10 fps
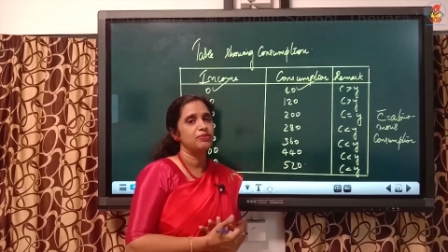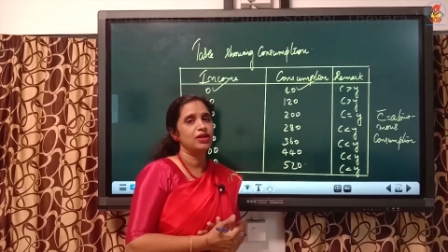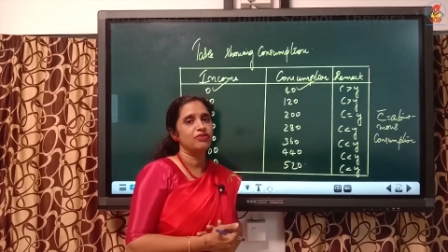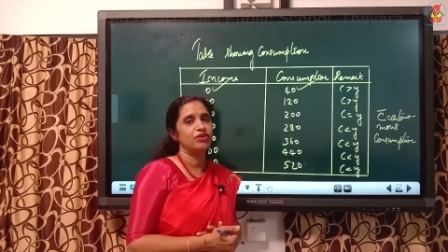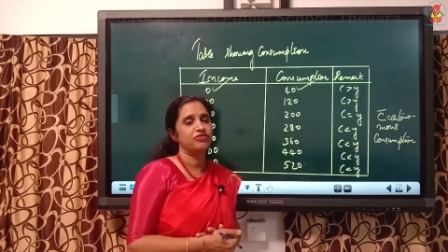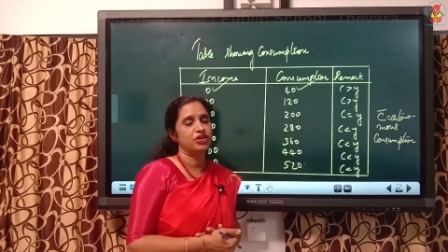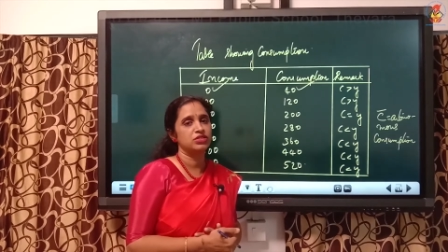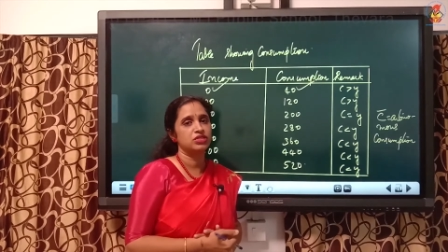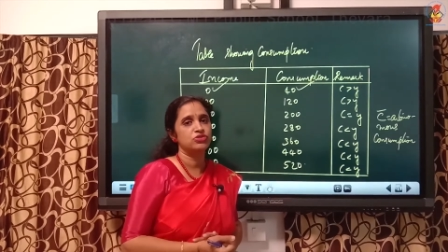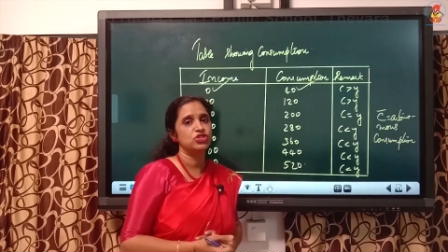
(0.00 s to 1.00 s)
level of
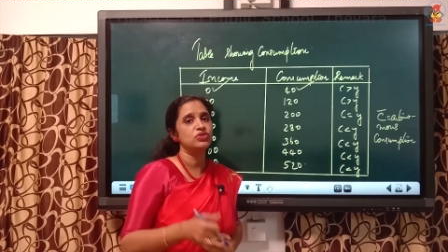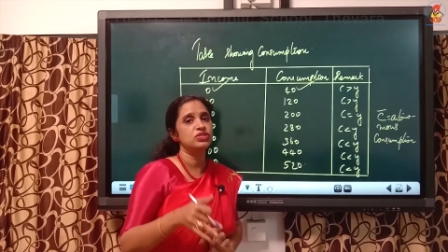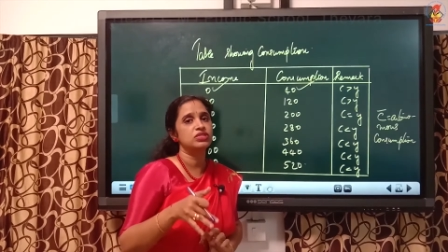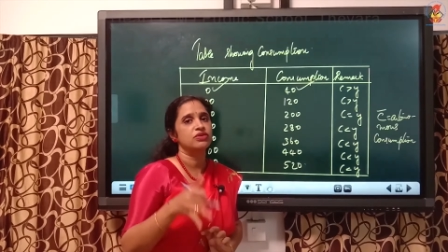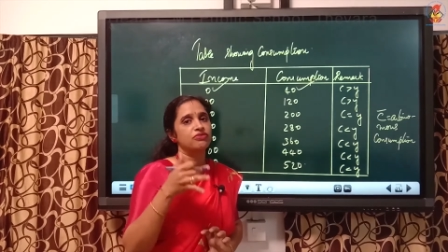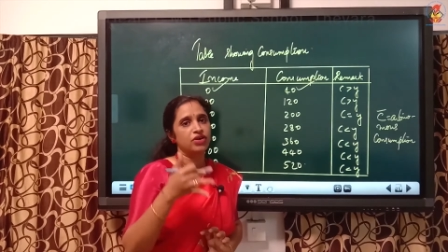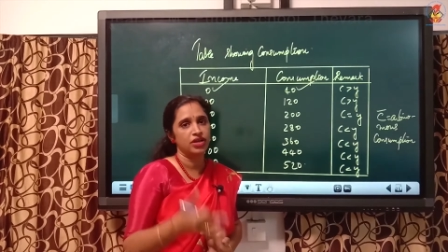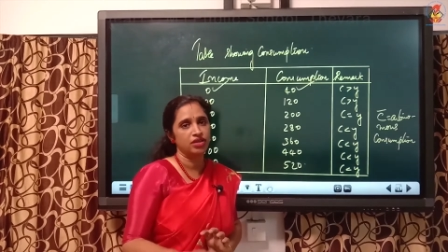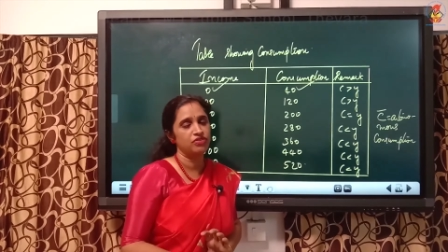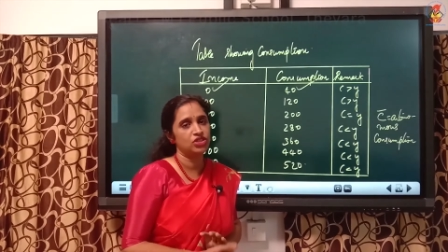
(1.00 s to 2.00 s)
consumption to
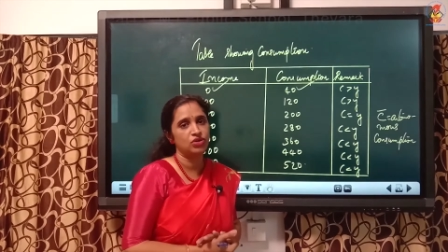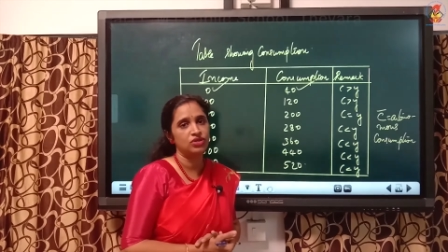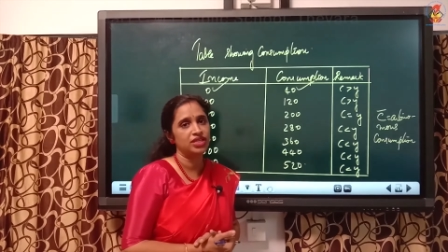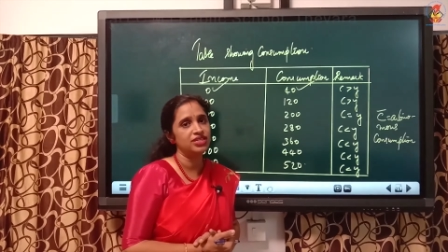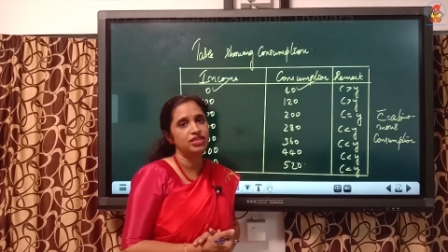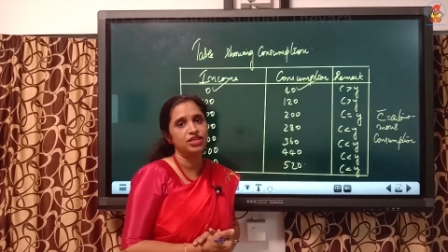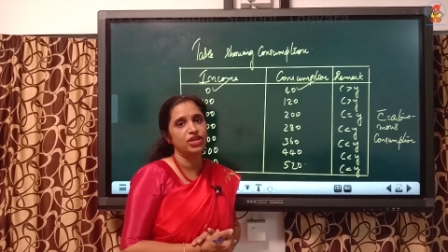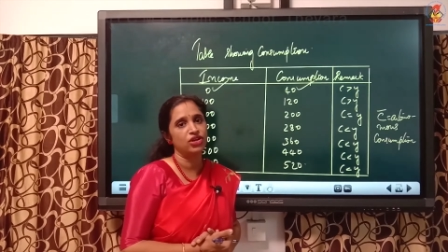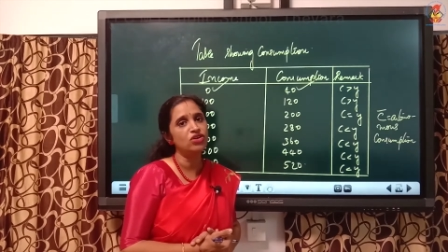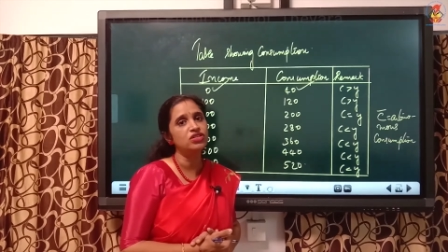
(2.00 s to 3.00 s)
survive. Without that, he
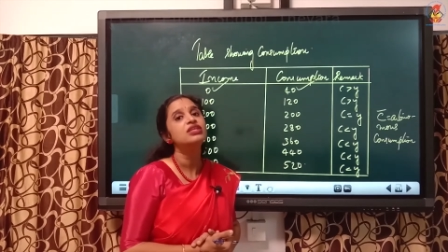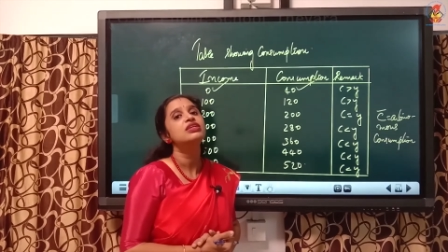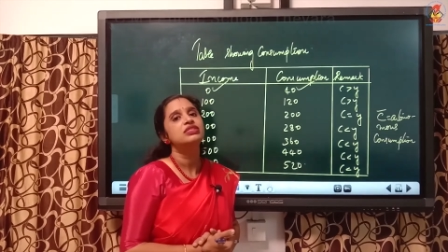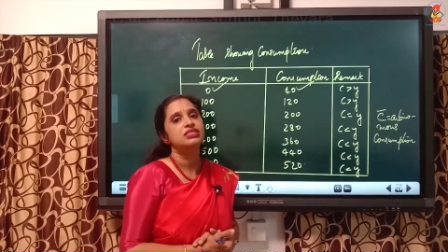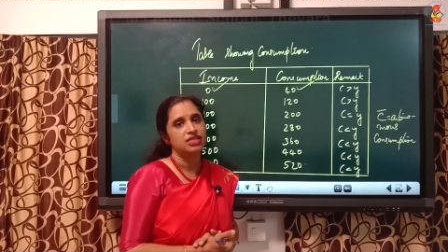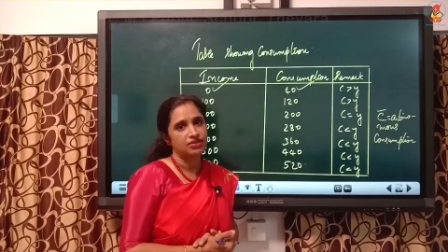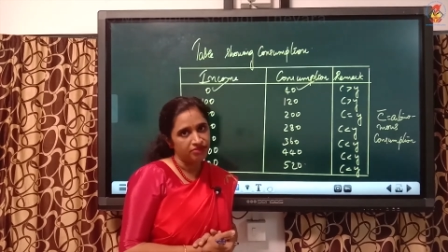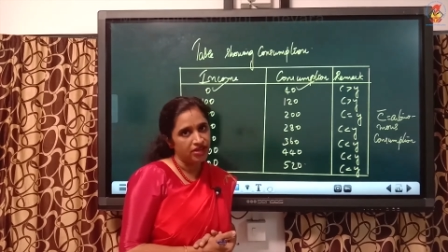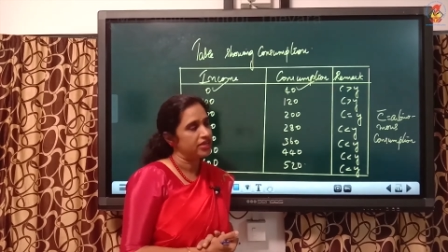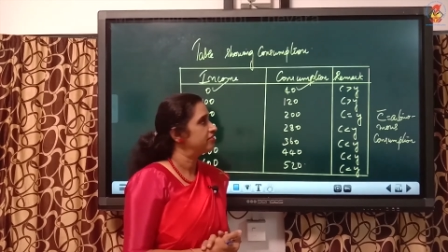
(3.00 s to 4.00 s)
cannot
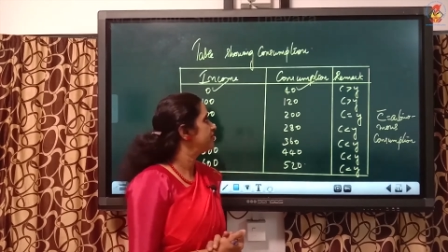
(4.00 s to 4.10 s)
survive.